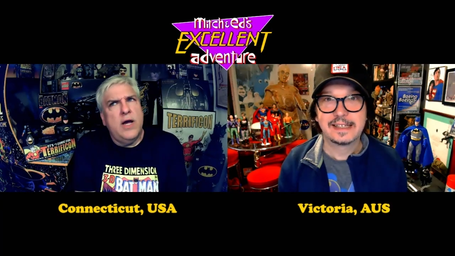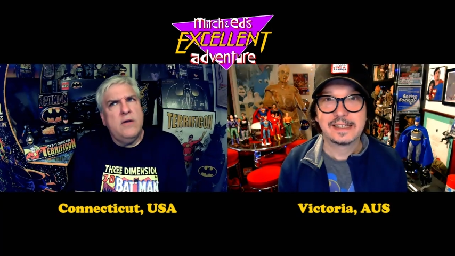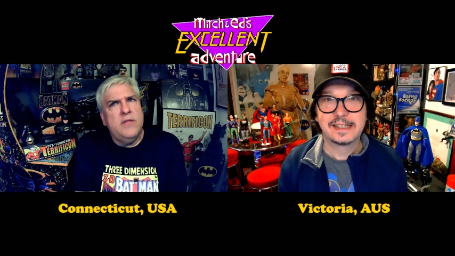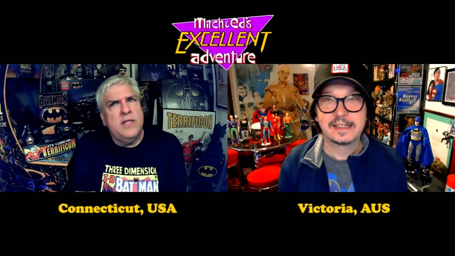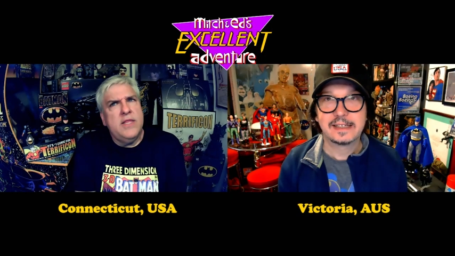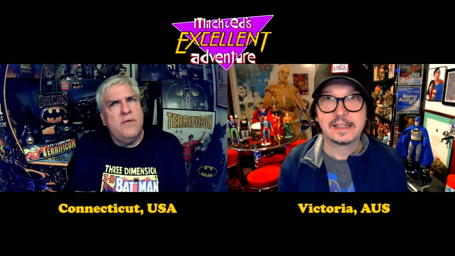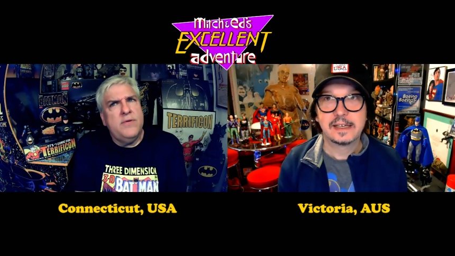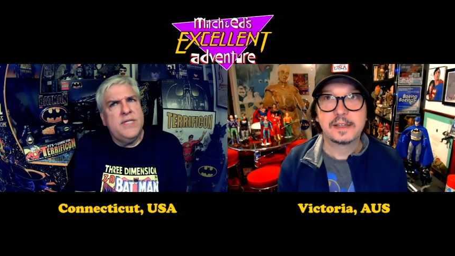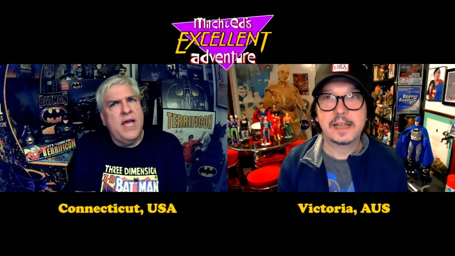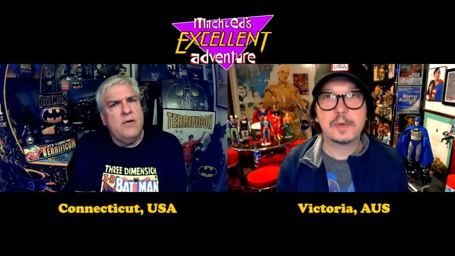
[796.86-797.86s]
Speaker 1: I don't think that
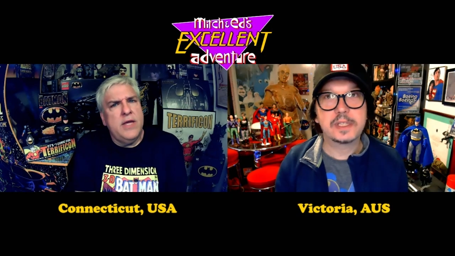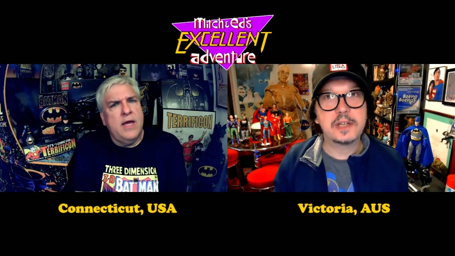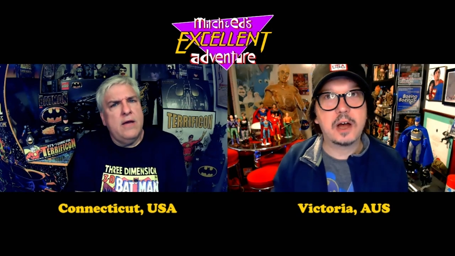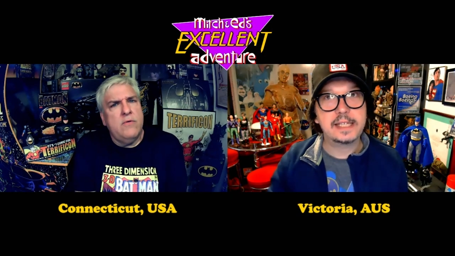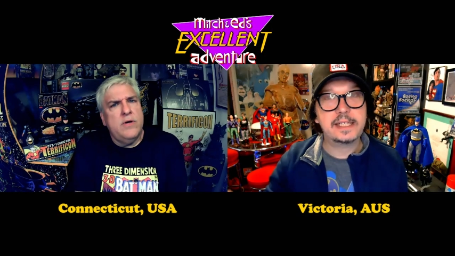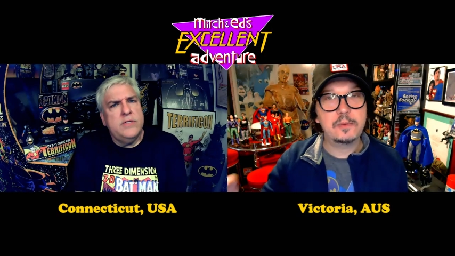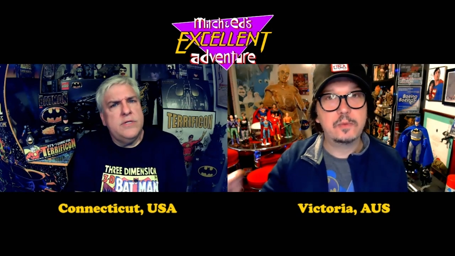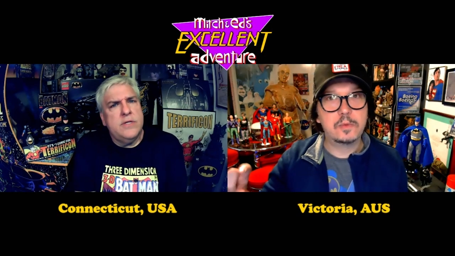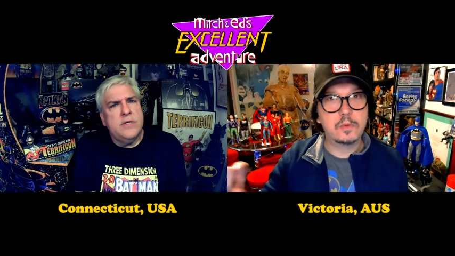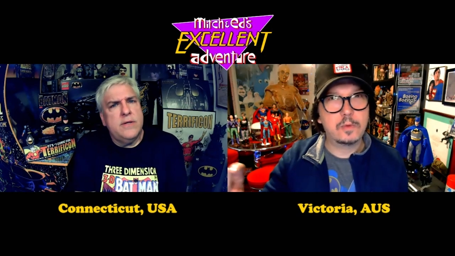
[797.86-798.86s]
was that was
Speaker 2: 90,
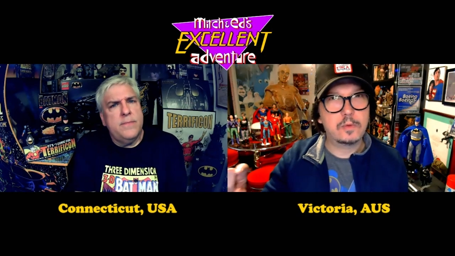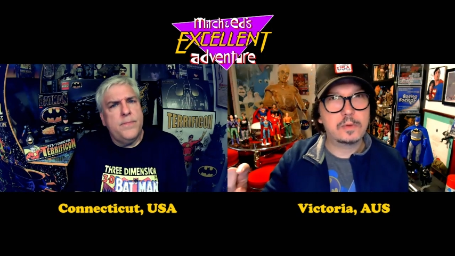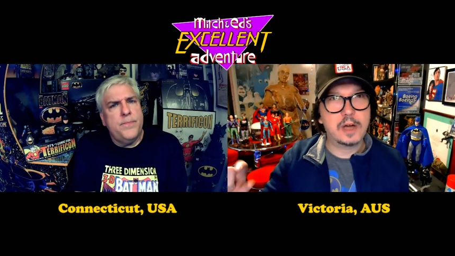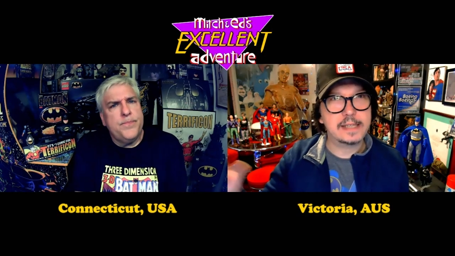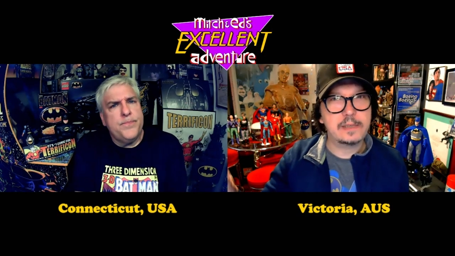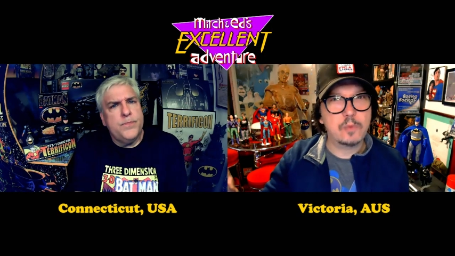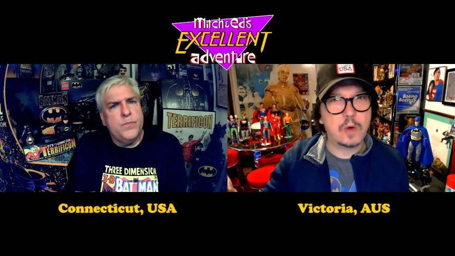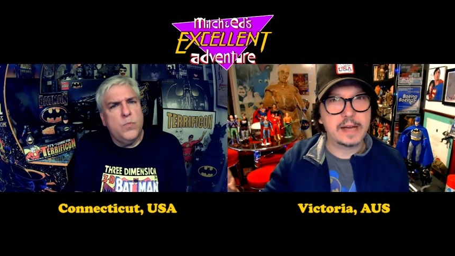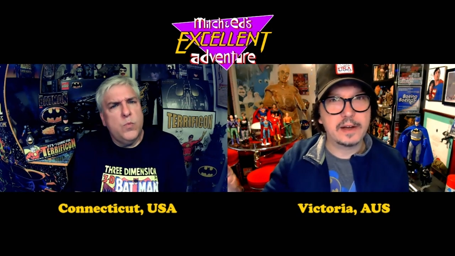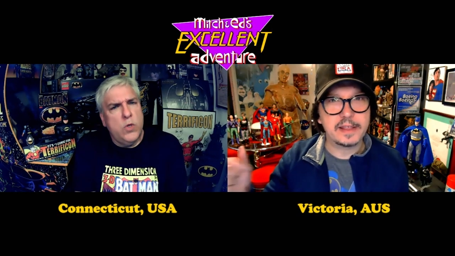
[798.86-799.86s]

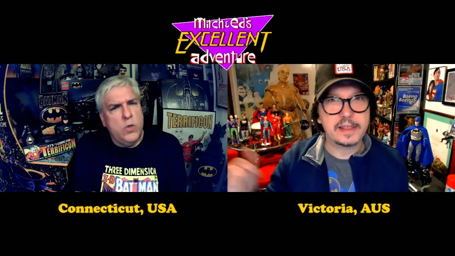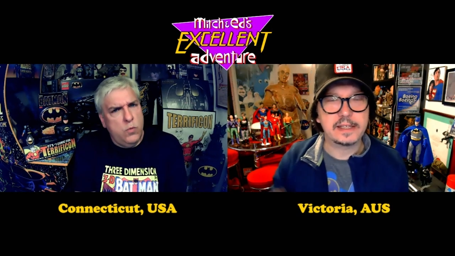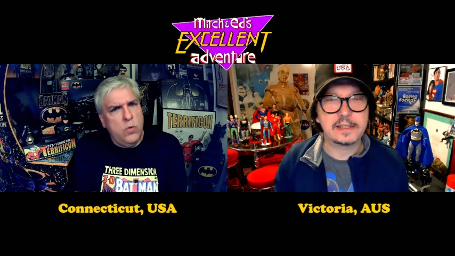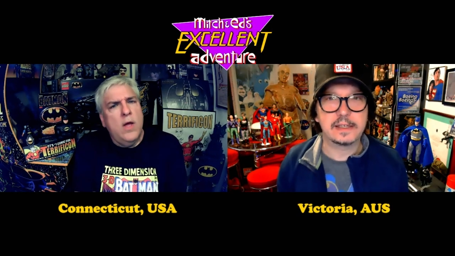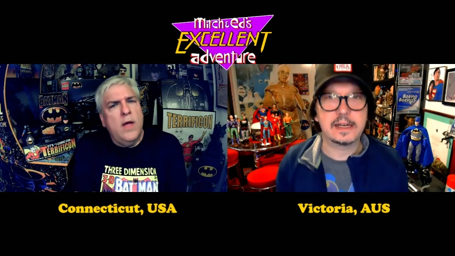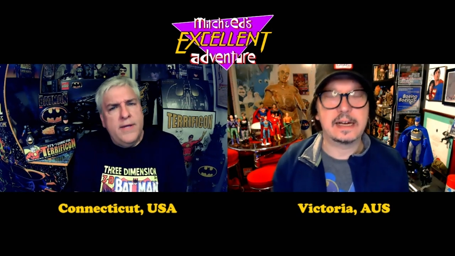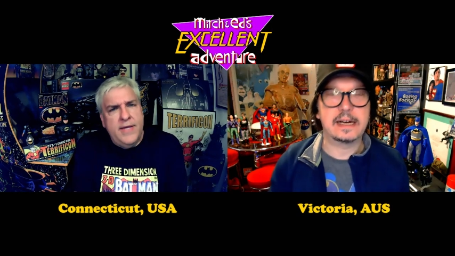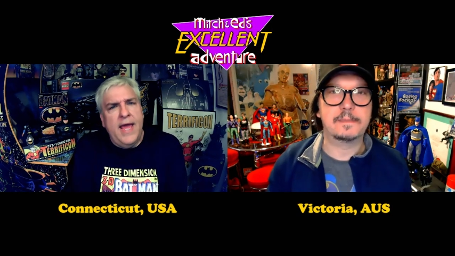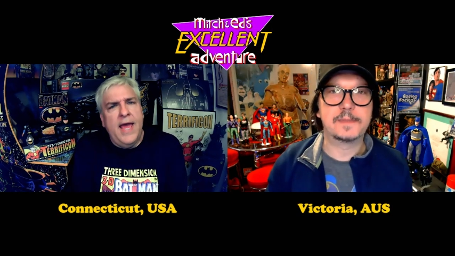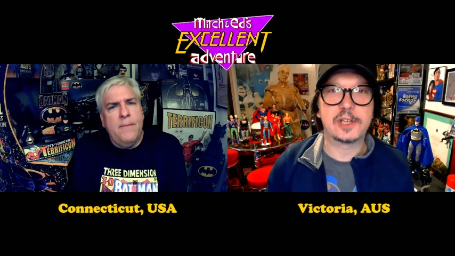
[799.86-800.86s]
91, I think.
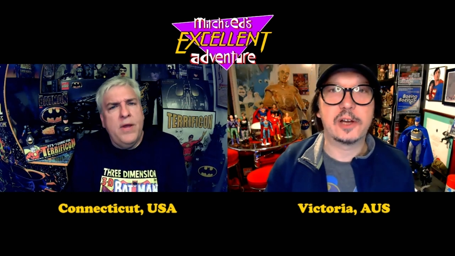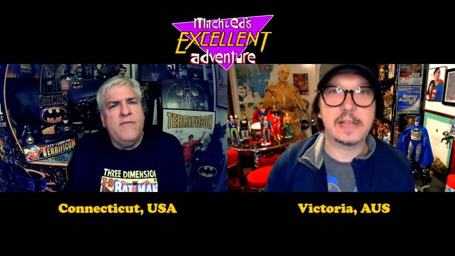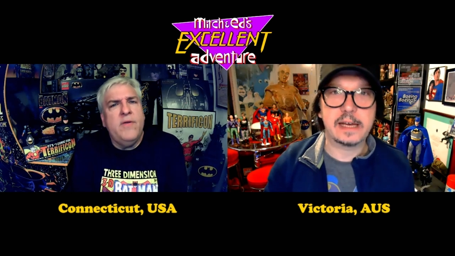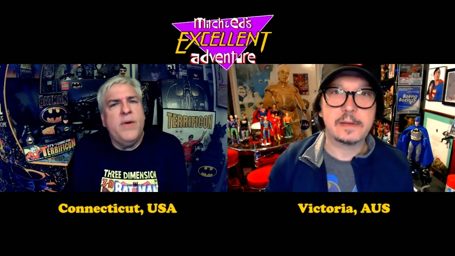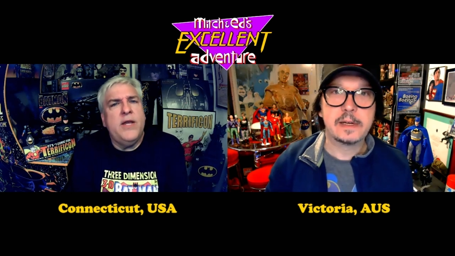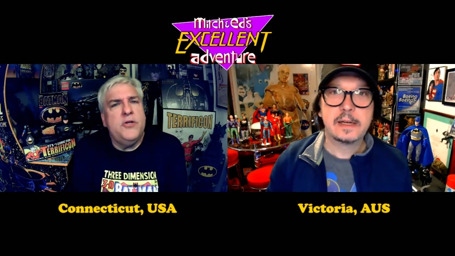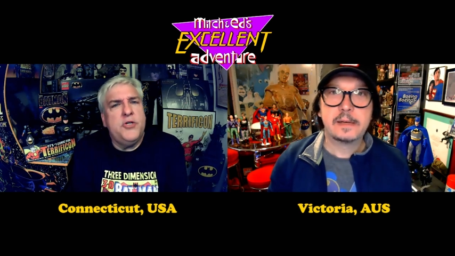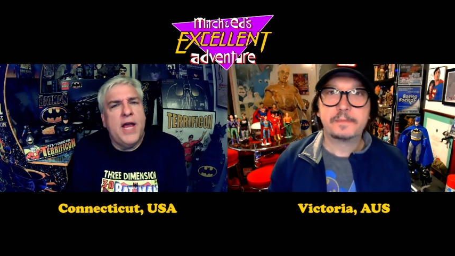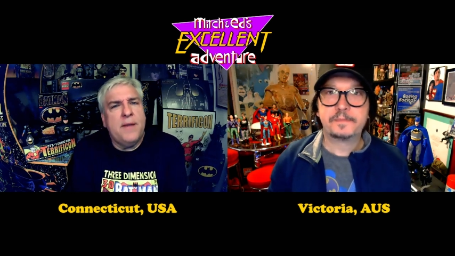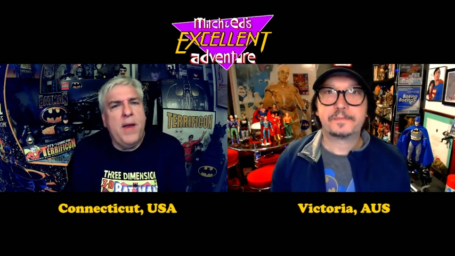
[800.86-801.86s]
Um, yeah, so but everybody
Speaker 1: that... knew
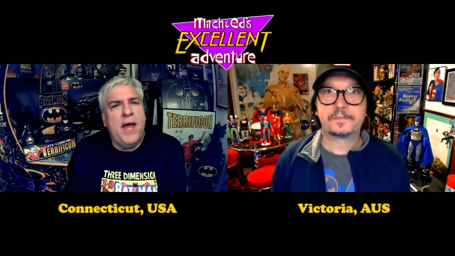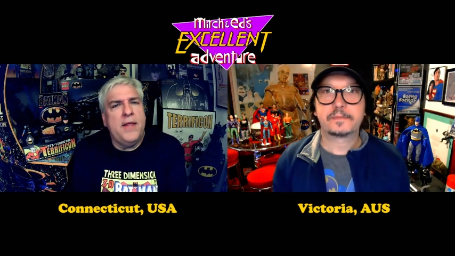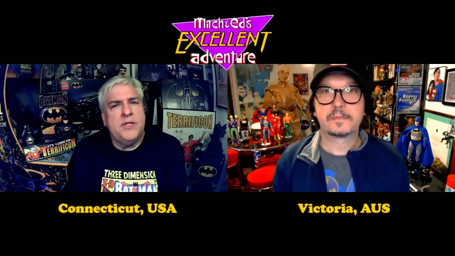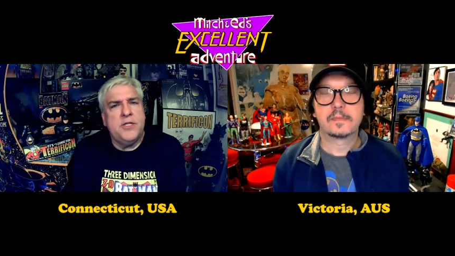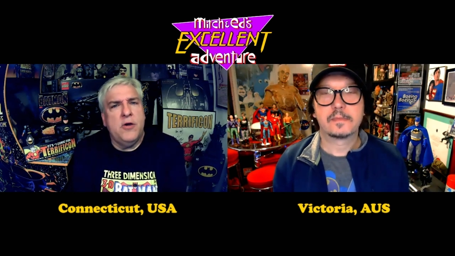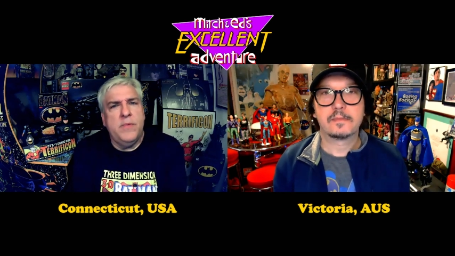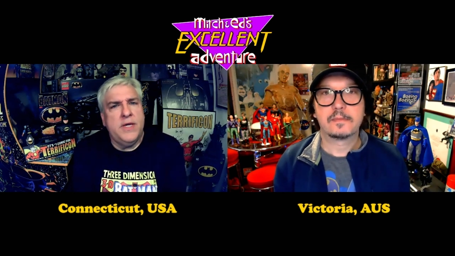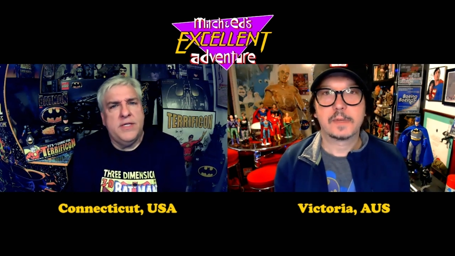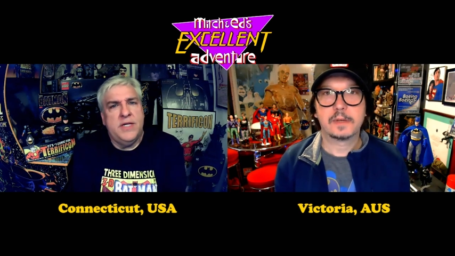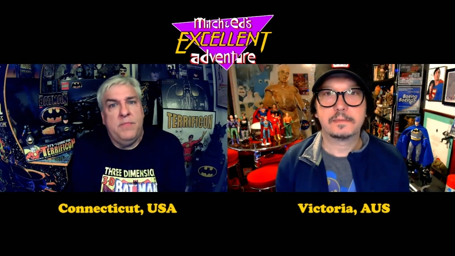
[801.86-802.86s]
Jack Palance though
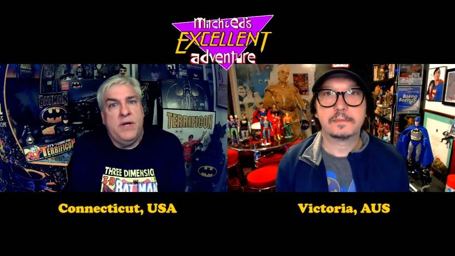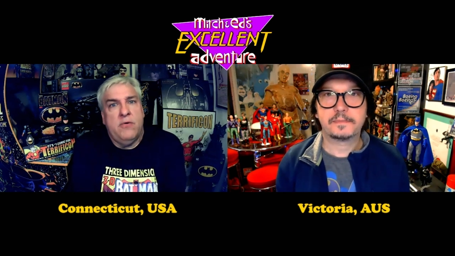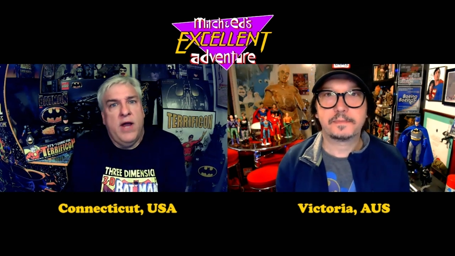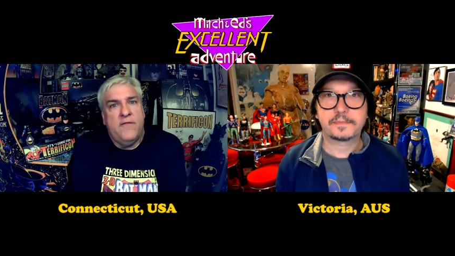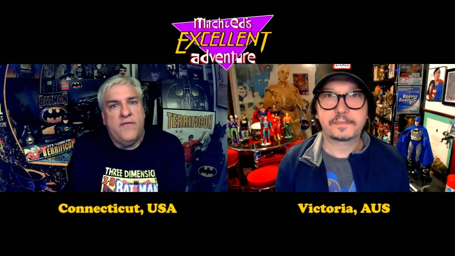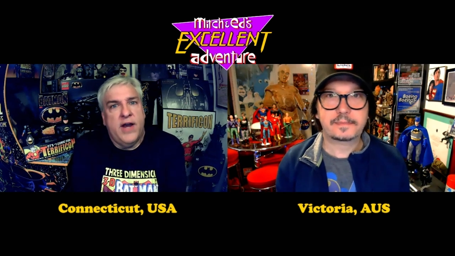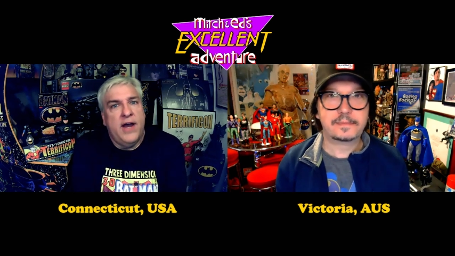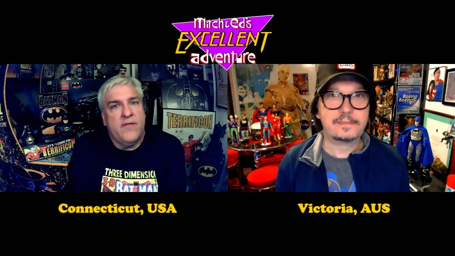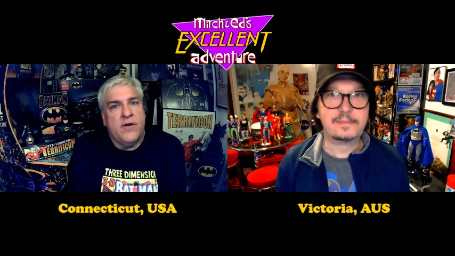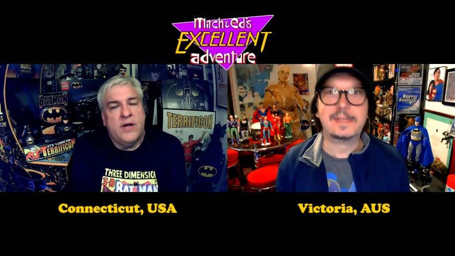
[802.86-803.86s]
because he'd been around forever.